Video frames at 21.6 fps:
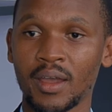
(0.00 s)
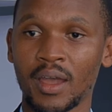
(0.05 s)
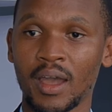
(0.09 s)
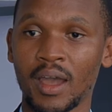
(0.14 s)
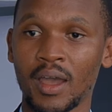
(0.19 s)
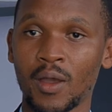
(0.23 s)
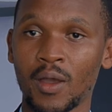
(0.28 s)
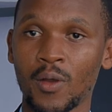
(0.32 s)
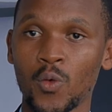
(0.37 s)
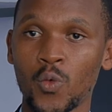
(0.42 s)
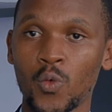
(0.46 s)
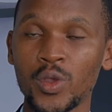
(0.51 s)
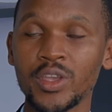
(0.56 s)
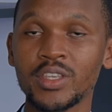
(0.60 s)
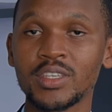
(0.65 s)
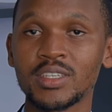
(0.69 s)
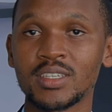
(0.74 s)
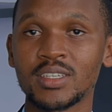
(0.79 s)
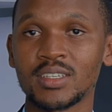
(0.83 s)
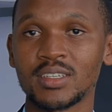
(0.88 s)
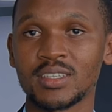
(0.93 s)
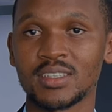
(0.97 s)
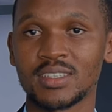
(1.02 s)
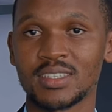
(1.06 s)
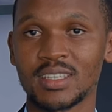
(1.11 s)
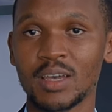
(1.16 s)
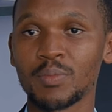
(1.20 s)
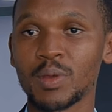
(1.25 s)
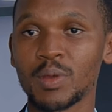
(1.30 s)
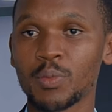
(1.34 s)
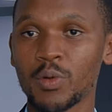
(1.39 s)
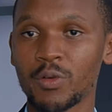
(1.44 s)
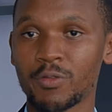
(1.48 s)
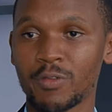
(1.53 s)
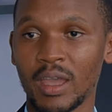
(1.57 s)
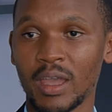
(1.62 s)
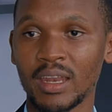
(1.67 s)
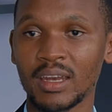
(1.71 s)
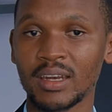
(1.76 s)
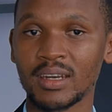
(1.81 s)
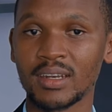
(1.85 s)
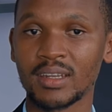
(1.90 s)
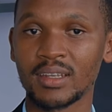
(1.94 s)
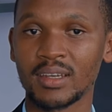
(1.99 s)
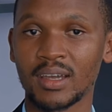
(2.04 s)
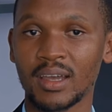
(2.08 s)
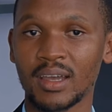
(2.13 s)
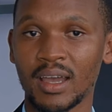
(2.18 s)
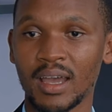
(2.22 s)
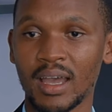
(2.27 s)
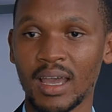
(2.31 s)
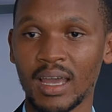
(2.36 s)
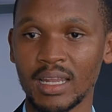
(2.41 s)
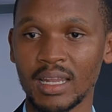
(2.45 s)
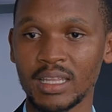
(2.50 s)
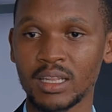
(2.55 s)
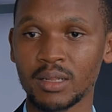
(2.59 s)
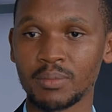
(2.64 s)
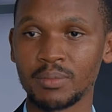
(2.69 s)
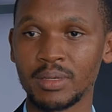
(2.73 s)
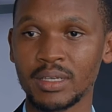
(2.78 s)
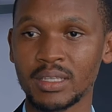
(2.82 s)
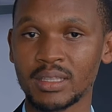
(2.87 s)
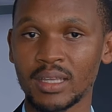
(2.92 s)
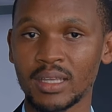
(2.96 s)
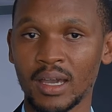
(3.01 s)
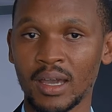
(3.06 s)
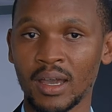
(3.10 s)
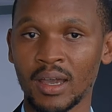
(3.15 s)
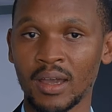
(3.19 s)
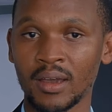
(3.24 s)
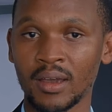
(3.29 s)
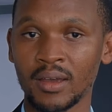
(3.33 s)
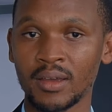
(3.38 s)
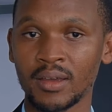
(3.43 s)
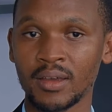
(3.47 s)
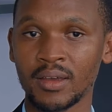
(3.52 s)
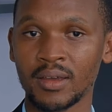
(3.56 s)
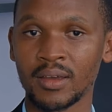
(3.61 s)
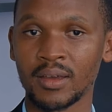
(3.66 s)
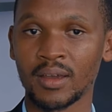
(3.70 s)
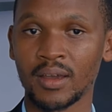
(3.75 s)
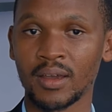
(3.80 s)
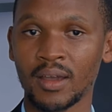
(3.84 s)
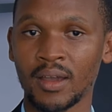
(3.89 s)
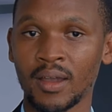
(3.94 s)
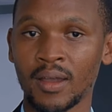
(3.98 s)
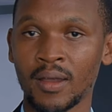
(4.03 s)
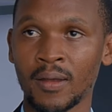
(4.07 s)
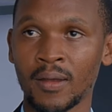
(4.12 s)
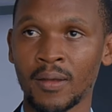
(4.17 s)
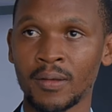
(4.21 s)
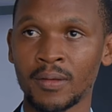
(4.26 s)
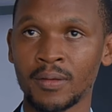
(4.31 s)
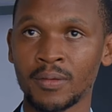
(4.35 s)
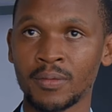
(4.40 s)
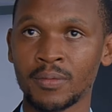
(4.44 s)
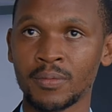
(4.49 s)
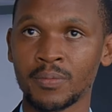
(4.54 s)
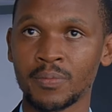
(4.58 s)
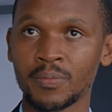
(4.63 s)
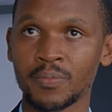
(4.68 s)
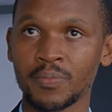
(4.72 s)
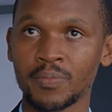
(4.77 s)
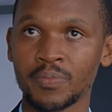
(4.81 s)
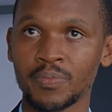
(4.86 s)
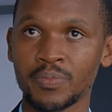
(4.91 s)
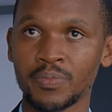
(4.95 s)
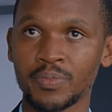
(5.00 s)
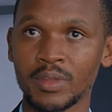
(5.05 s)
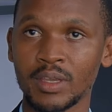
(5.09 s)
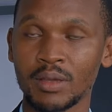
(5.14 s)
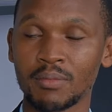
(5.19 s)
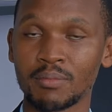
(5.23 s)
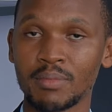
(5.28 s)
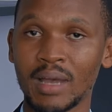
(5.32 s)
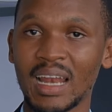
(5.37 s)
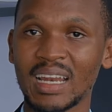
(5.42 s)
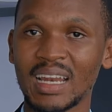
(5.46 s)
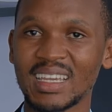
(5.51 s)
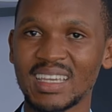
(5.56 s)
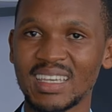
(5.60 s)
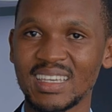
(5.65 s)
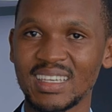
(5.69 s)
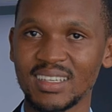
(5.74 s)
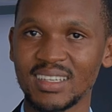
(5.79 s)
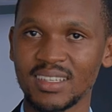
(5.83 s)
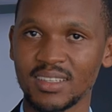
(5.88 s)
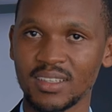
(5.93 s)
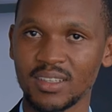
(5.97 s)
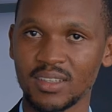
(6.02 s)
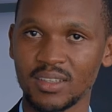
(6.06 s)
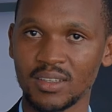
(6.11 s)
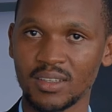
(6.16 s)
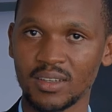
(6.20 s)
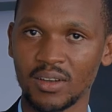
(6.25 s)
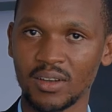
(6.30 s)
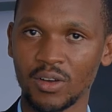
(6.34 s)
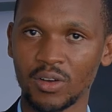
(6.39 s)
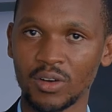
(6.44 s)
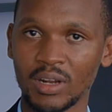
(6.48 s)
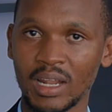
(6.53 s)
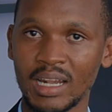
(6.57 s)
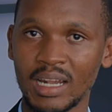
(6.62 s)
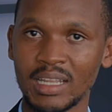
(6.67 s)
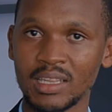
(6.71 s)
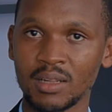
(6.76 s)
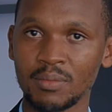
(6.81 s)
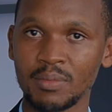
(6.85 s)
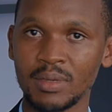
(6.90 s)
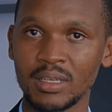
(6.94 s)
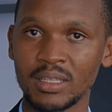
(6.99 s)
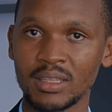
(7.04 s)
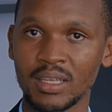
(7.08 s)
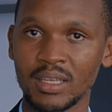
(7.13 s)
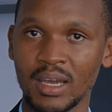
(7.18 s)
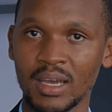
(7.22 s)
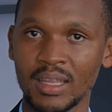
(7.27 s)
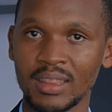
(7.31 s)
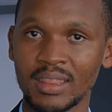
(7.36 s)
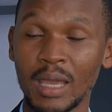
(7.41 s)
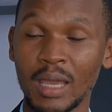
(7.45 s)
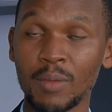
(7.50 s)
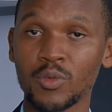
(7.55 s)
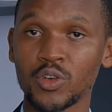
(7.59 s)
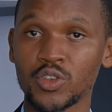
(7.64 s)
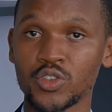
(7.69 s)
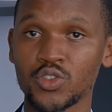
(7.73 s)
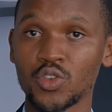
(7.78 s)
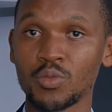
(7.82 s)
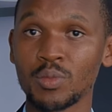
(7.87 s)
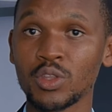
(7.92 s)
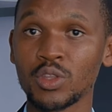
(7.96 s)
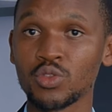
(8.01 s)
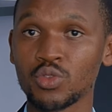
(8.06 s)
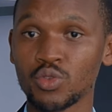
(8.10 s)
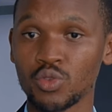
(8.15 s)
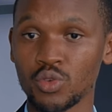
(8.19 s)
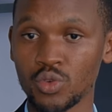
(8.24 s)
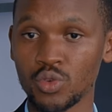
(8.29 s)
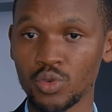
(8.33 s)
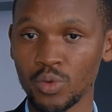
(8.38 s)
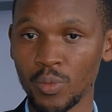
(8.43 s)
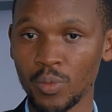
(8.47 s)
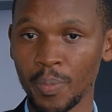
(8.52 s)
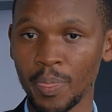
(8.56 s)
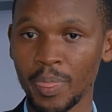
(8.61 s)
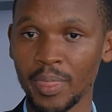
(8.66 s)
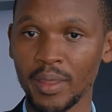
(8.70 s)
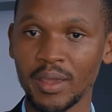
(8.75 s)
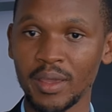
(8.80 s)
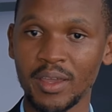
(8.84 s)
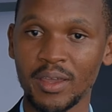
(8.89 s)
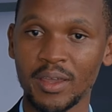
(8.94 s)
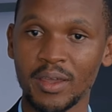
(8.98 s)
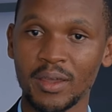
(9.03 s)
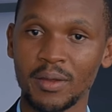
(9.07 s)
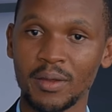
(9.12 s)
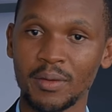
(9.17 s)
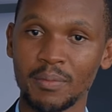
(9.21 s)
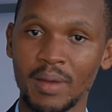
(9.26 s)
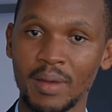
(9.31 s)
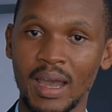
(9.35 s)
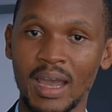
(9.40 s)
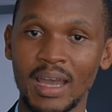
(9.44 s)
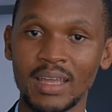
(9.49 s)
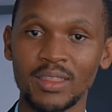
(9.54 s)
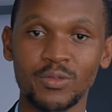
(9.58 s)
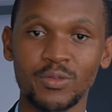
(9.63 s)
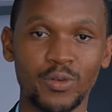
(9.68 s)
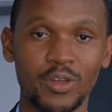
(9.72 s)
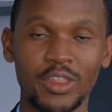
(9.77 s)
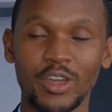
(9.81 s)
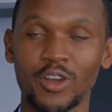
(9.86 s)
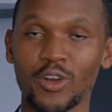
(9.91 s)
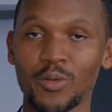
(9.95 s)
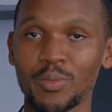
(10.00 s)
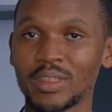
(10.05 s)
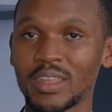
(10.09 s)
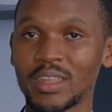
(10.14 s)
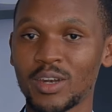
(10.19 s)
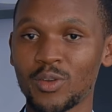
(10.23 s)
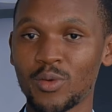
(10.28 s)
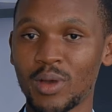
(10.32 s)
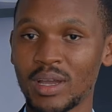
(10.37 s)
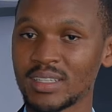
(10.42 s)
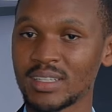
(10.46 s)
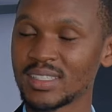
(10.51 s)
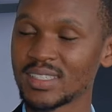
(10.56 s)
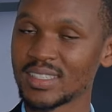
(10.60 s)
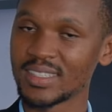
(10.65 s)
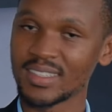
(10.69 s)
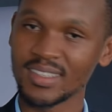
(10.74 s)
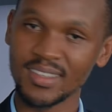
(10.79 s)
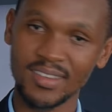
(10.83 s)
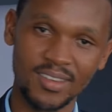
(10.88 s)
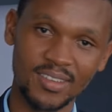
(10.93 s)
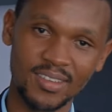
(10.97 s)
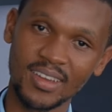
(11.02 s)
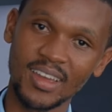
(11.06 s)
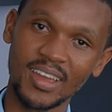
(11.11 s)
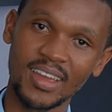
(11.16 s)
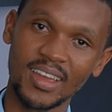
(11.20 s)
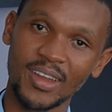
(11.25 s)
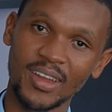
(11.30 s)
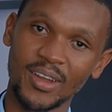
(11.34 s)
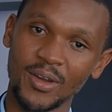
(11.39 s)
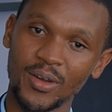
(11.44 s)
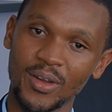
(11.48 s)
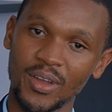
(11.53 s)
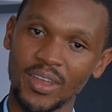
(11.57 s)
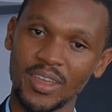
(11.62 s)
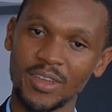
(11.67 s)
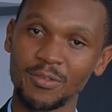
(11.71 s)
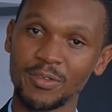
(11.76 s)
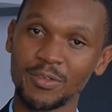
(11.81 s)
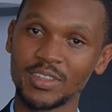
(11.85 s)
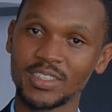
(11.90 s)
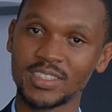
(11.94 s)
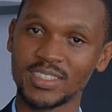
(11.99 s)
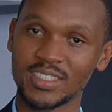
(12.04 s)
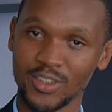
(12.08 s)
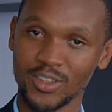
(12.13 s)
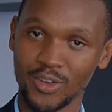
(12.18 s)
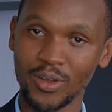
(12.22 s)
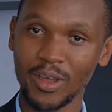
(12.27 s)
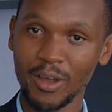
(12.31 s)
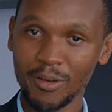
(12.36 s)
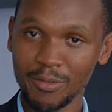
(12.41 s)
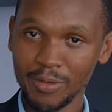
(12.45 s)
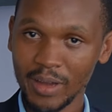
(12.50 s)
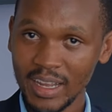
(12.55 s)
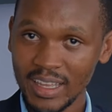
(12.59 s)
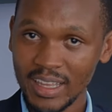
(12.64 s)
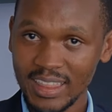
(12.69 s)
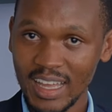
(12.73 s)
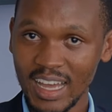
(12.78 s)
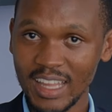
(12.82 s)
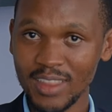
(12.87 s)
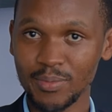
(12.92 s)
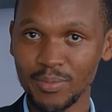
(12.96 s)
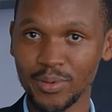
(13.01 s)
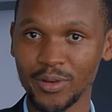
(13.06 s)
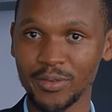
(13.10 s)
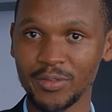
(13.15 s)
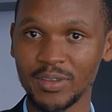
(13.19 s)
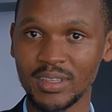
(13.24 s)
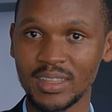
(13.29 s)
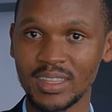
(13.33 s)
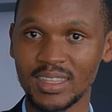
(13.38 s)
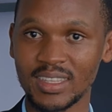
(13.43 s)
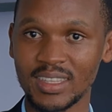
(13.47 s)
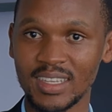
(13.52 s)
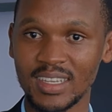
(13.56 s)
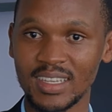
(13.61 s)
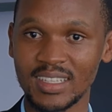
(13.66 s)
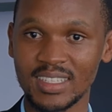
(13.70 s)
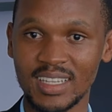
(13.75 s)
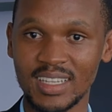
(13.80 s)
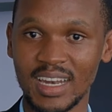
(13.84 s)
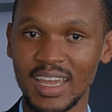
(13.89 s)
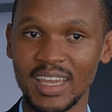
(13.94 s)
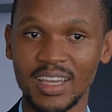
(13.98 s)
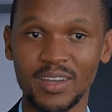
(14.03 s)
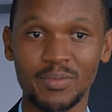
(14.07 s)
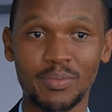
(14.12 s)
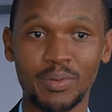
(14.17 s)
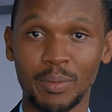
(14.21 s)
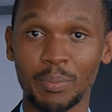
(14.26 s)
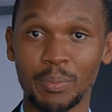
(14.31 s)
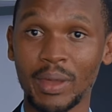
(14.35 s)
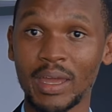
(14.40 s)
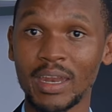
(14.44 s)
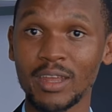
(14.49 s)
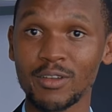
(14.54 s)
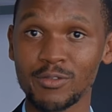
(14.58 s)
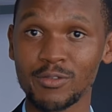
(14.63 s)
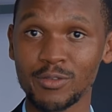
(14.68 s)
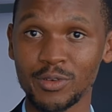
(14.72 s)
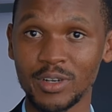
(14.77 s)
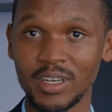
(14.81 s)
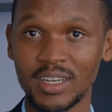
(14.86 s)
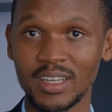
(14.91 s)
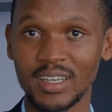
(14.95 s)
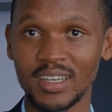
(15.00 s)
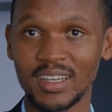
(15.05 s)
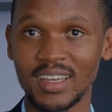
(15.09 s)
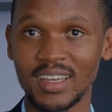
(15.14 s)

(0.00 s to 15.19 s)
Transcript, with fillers: uh, which some people find a little bit uh, uh, bulky or a little bit uh, time consuming to do. Mm. But for the committed ones, if it's offering that profit, it's like preparing food.